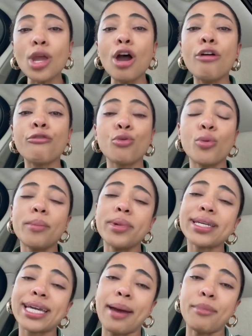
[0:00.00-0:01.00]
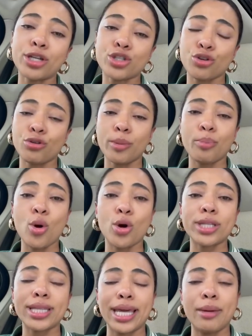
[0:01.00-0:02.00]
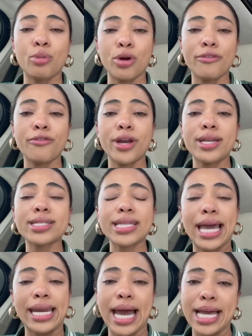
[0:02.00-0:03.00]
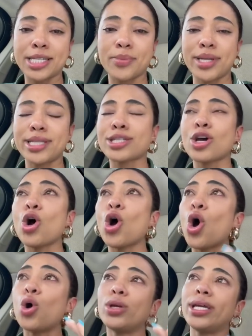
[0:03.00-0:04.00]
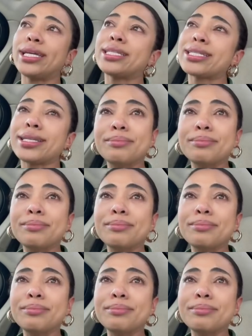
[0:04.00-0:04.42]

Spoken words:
of women coming to report their boyfriends and husbands only